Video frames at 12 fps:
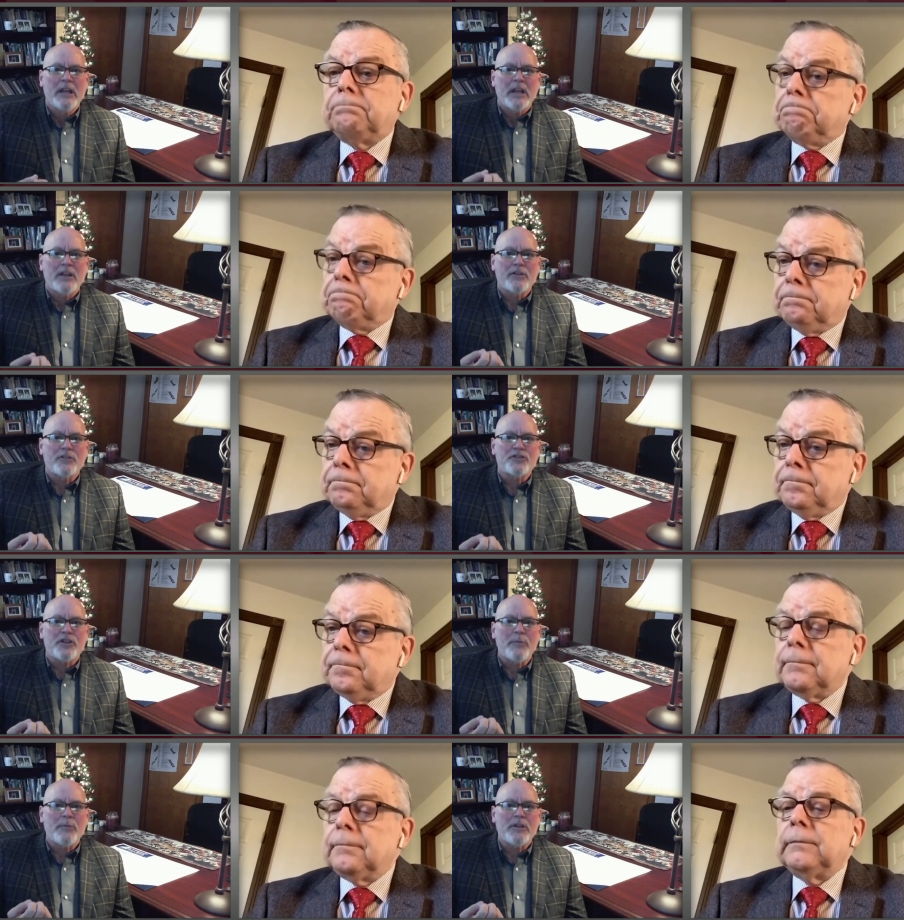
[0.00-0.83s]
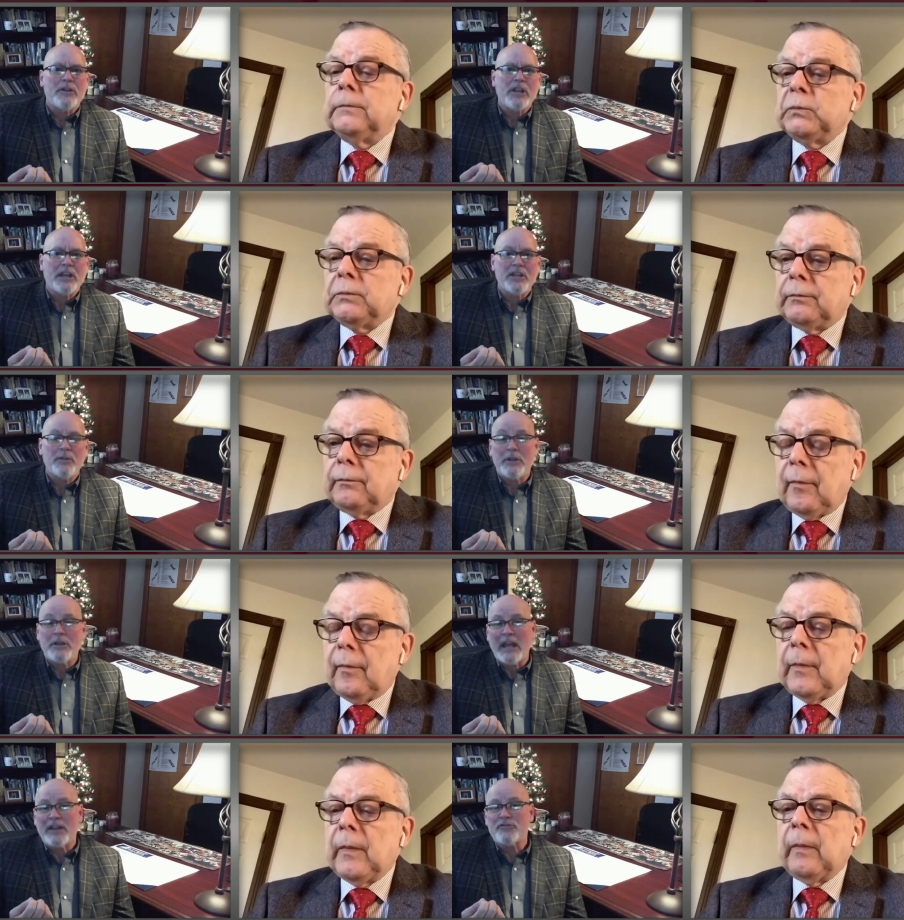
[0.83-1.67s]
Speaker 1: And there's some that tend to
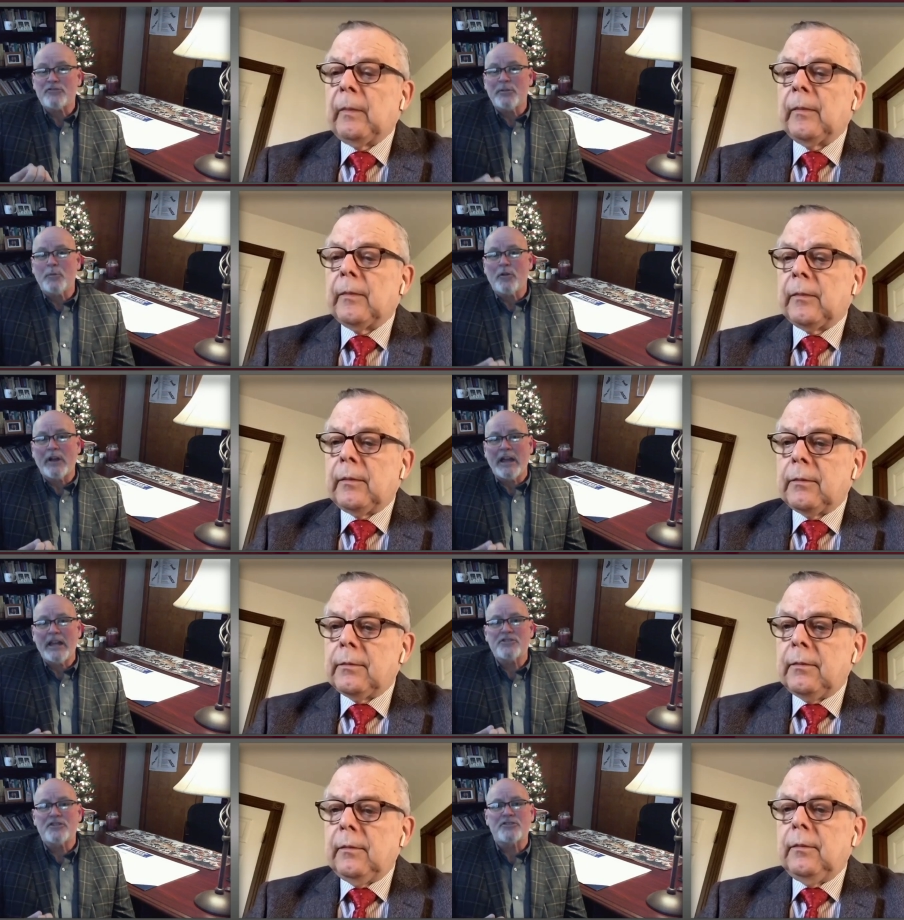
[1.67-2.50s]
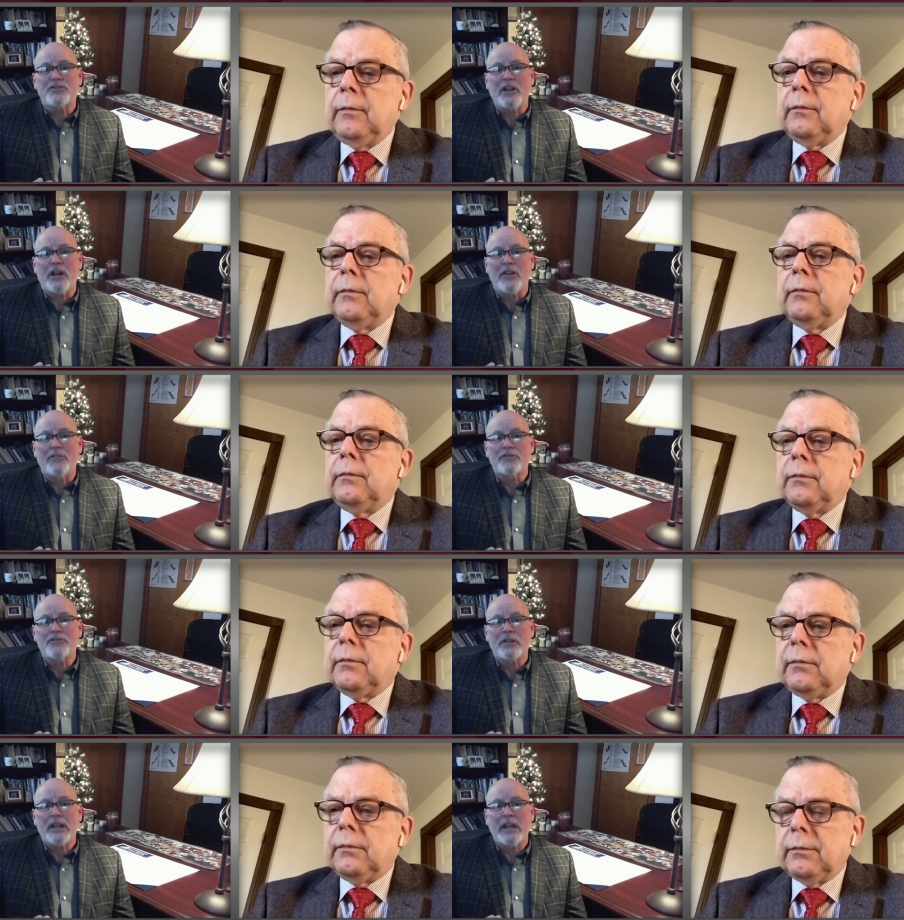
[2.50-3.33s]
be naturally more anxious than
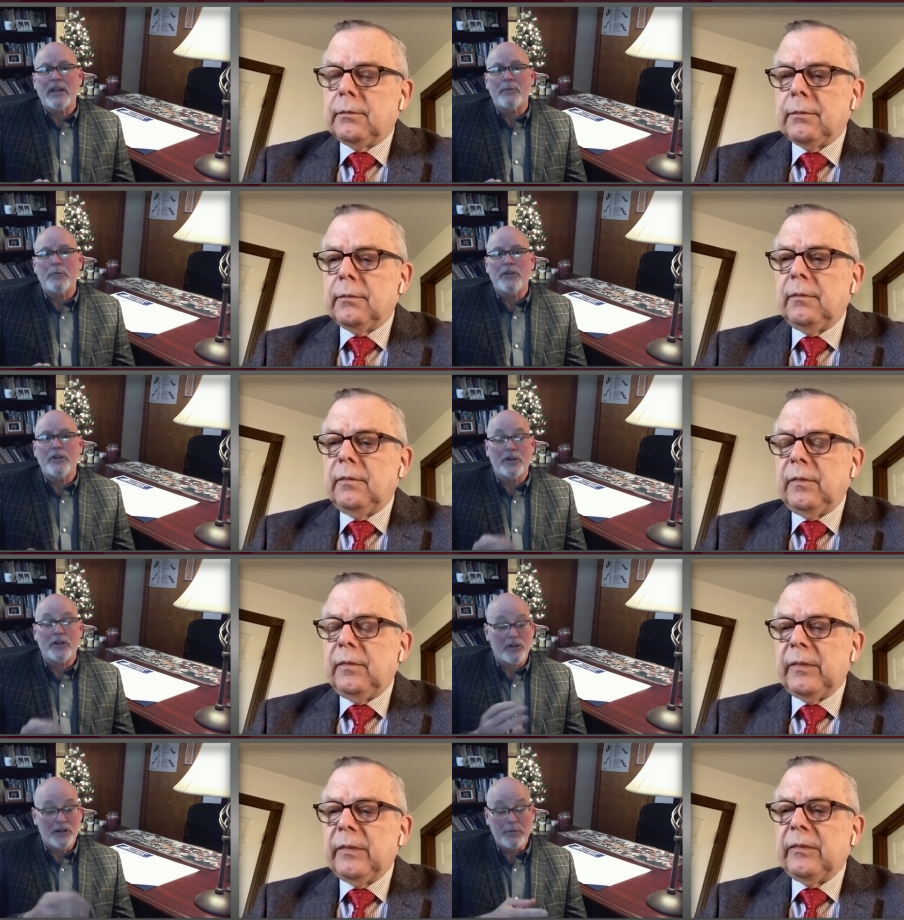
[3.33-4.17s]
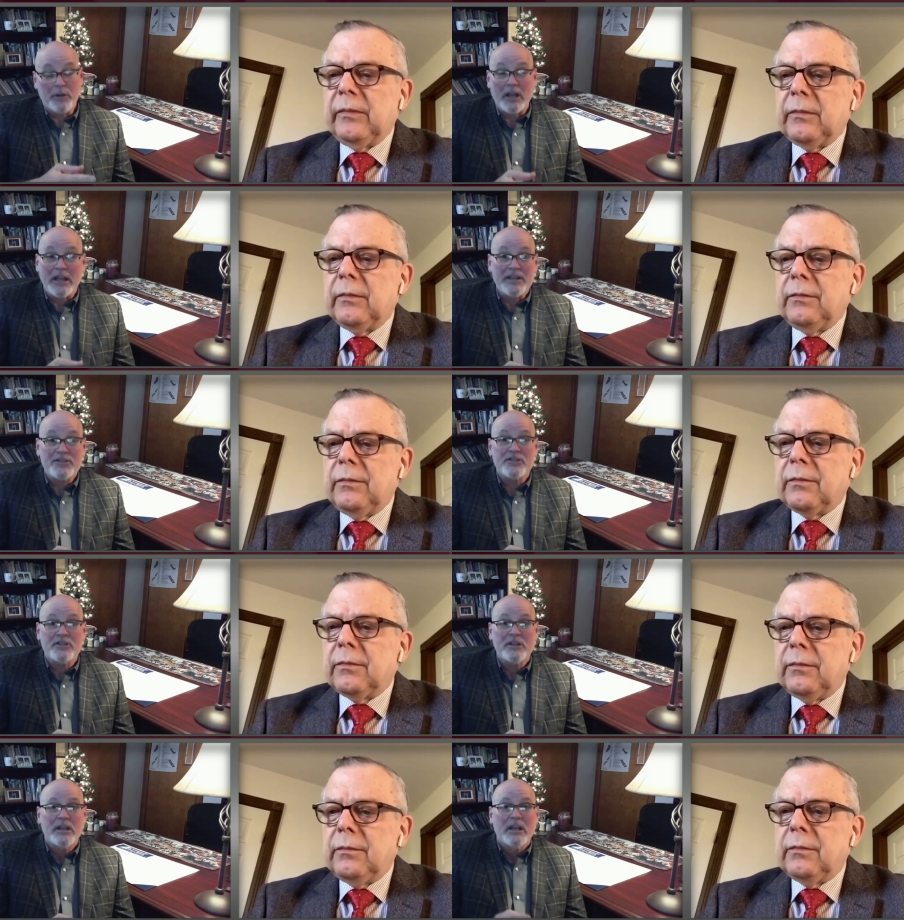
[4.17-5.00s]
others. And when they're in a good place,